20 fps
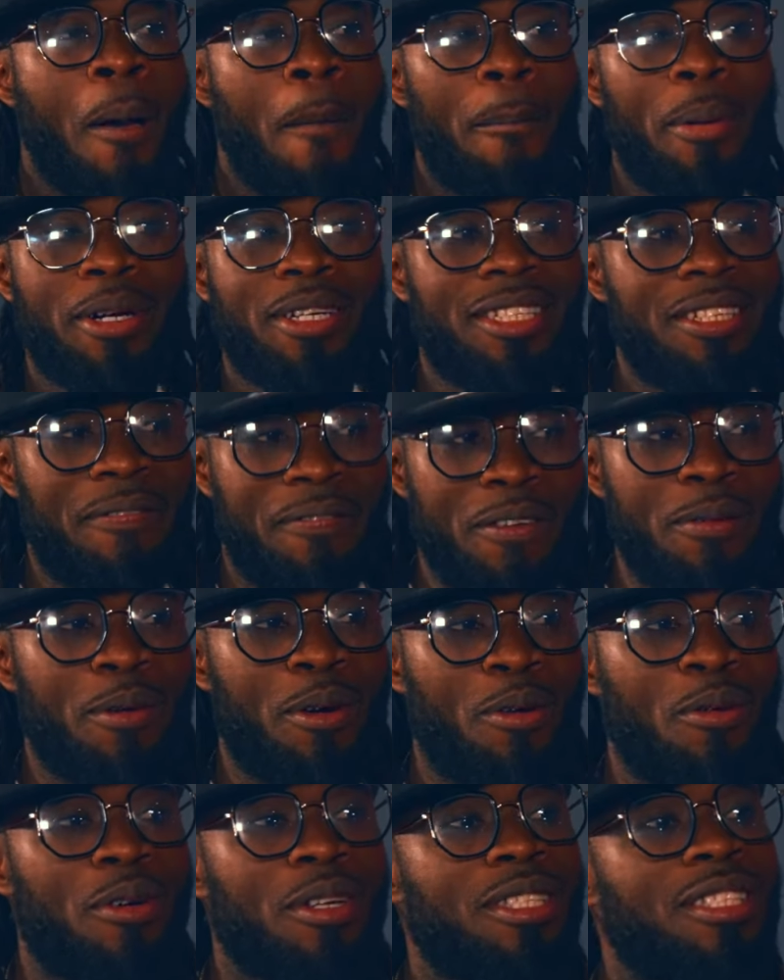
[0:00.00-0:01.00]
But the
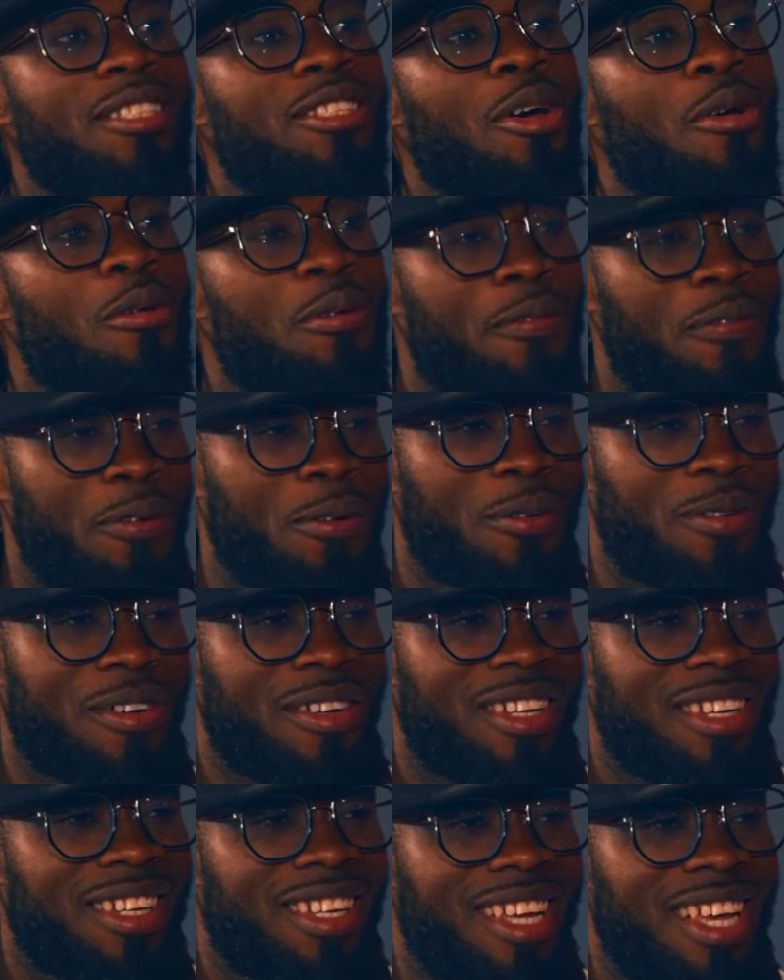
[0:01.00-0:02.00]
female who is sorrowful
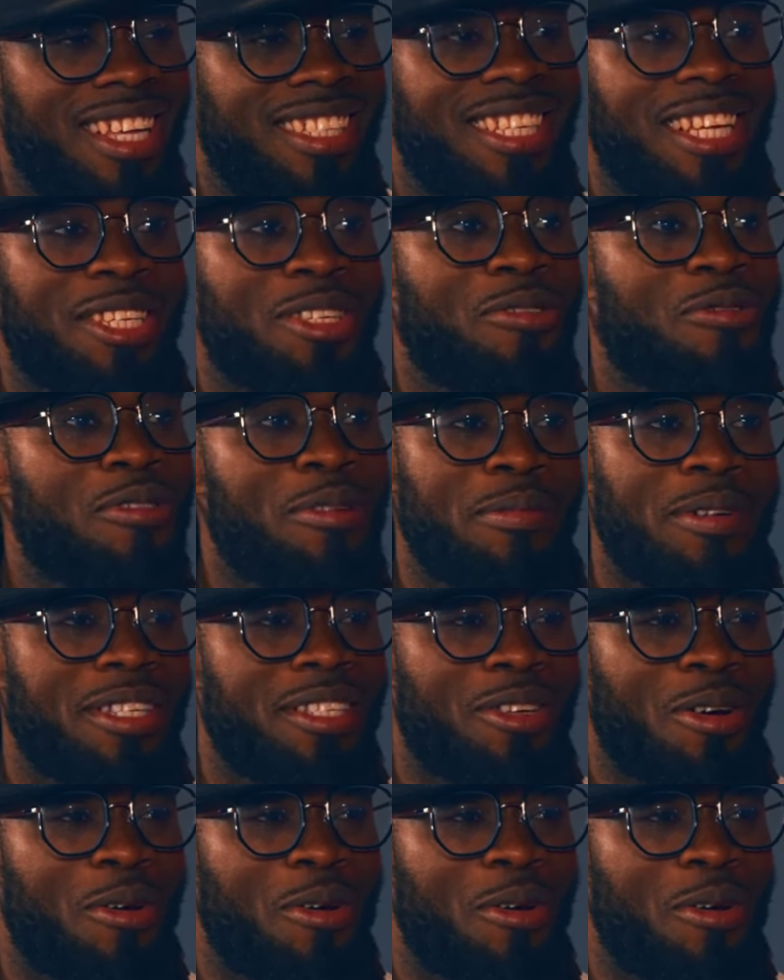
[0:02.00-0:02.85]
is extremely oh.